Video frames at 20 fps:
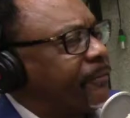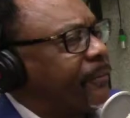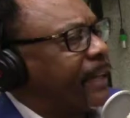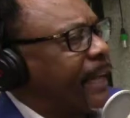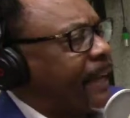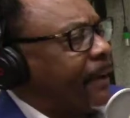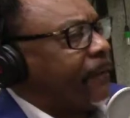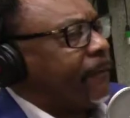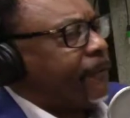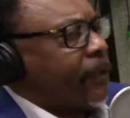
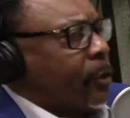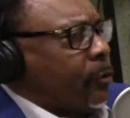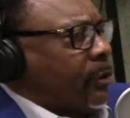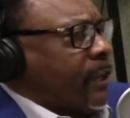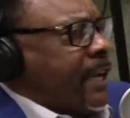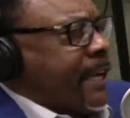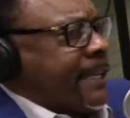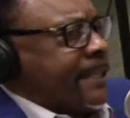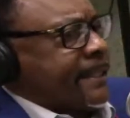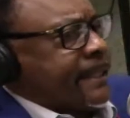phone
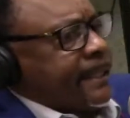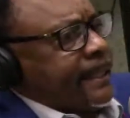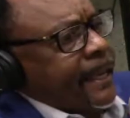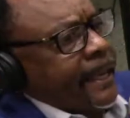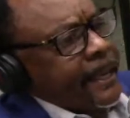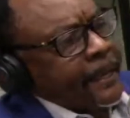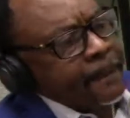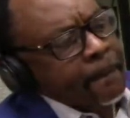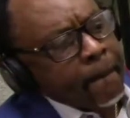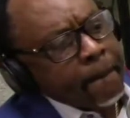lines
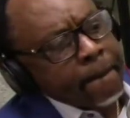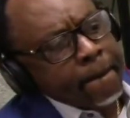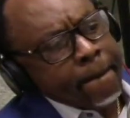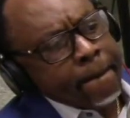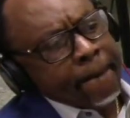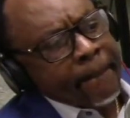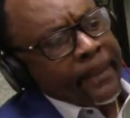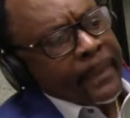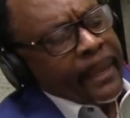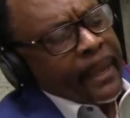today.
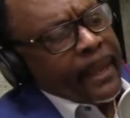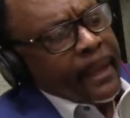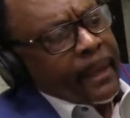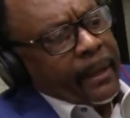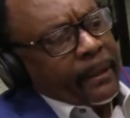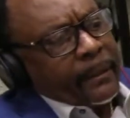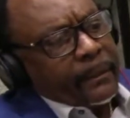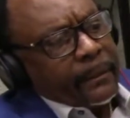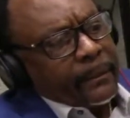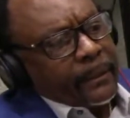
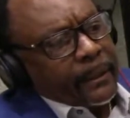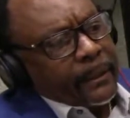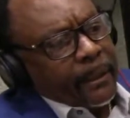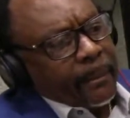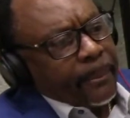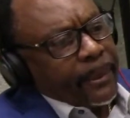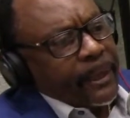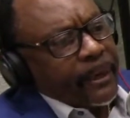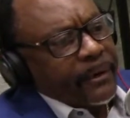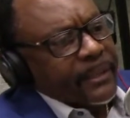The
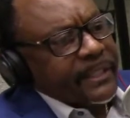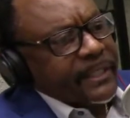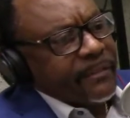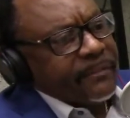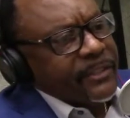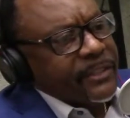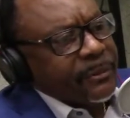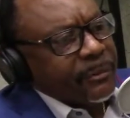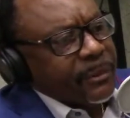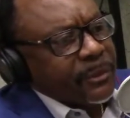number here is
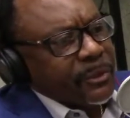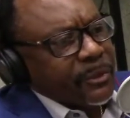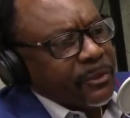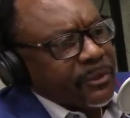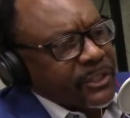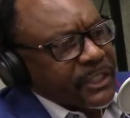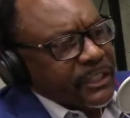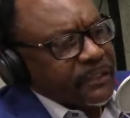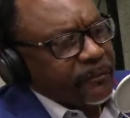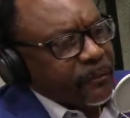
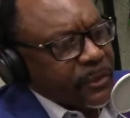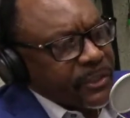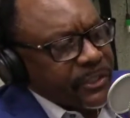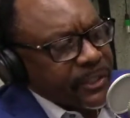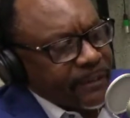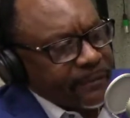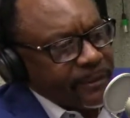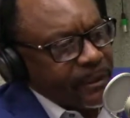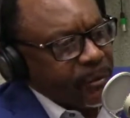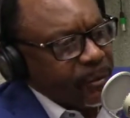
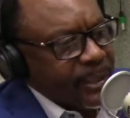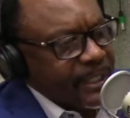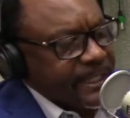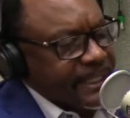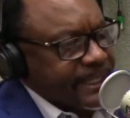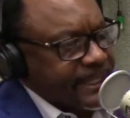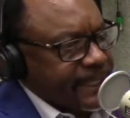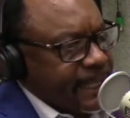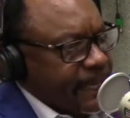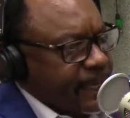
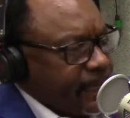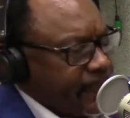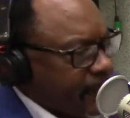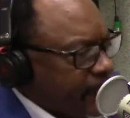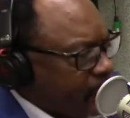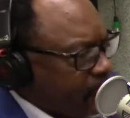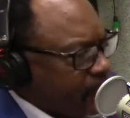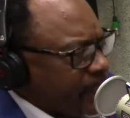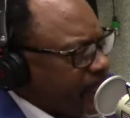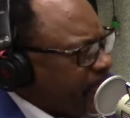
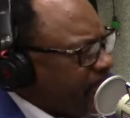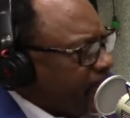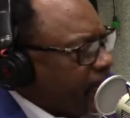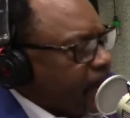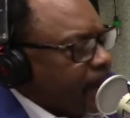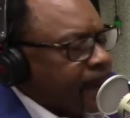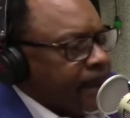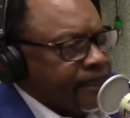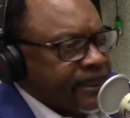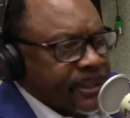702-647-3688 with any
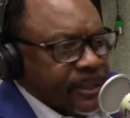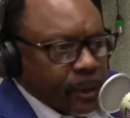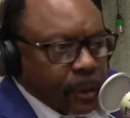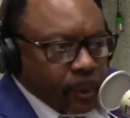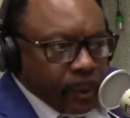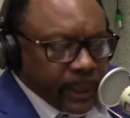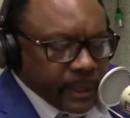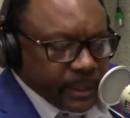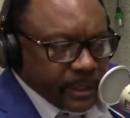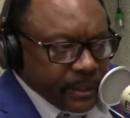comments or
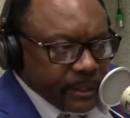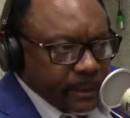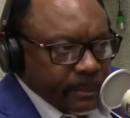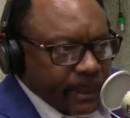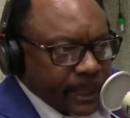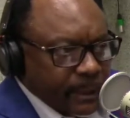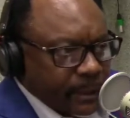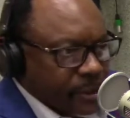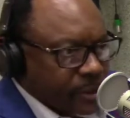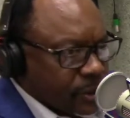questions
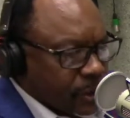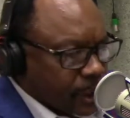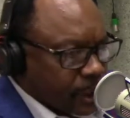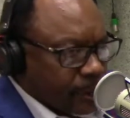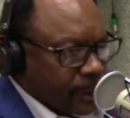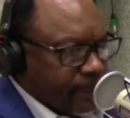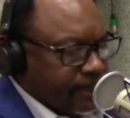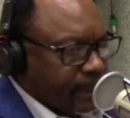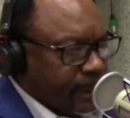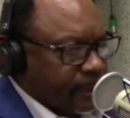about the
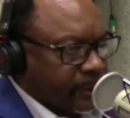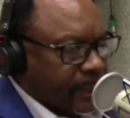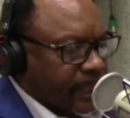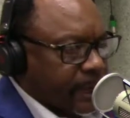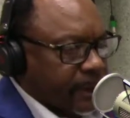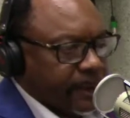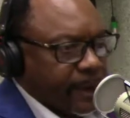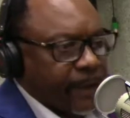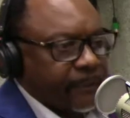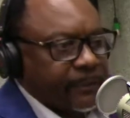show. I've been on the
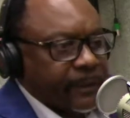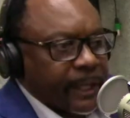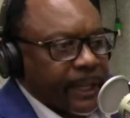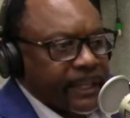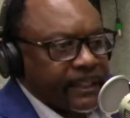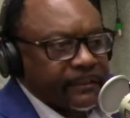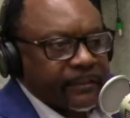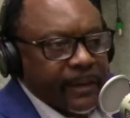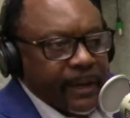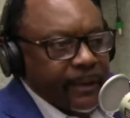air now for the
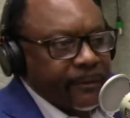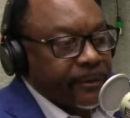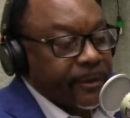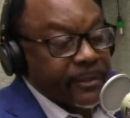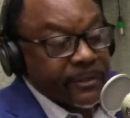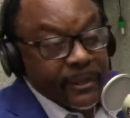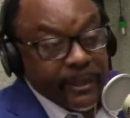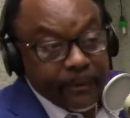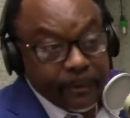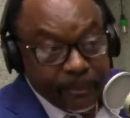last 5
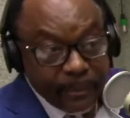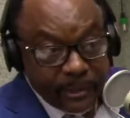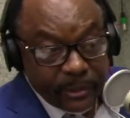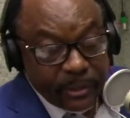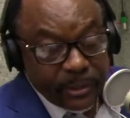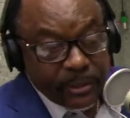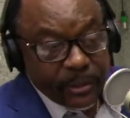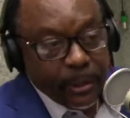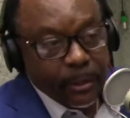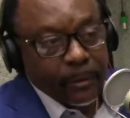years. Never missed
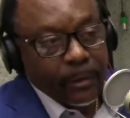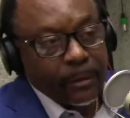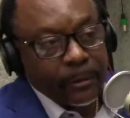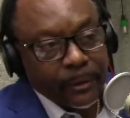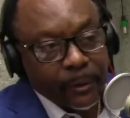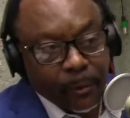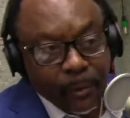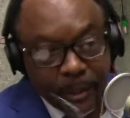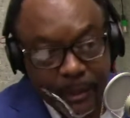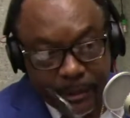a show.
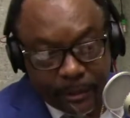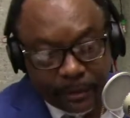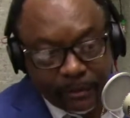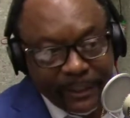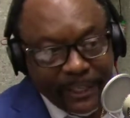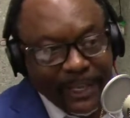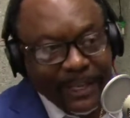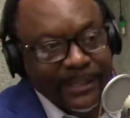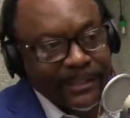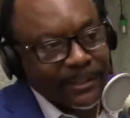Only one show
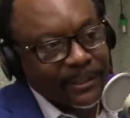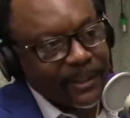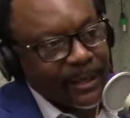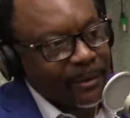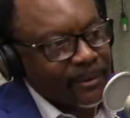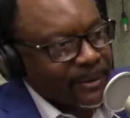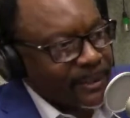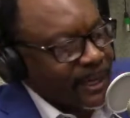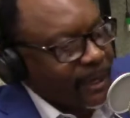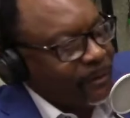last year. I
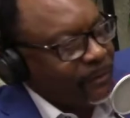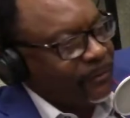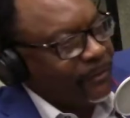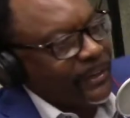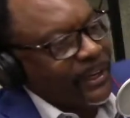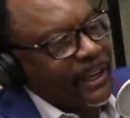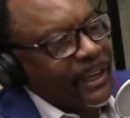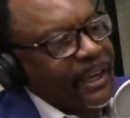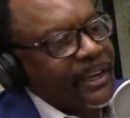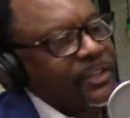was on
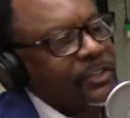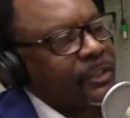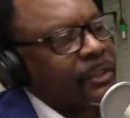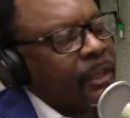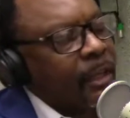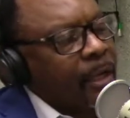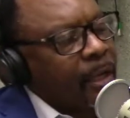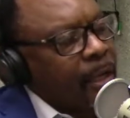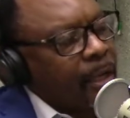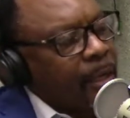
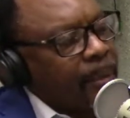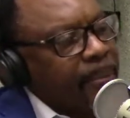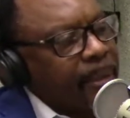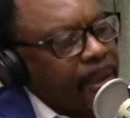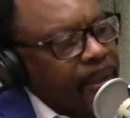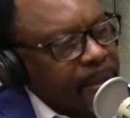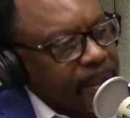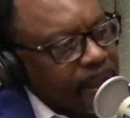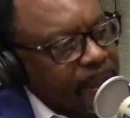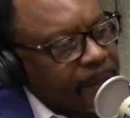vacation. But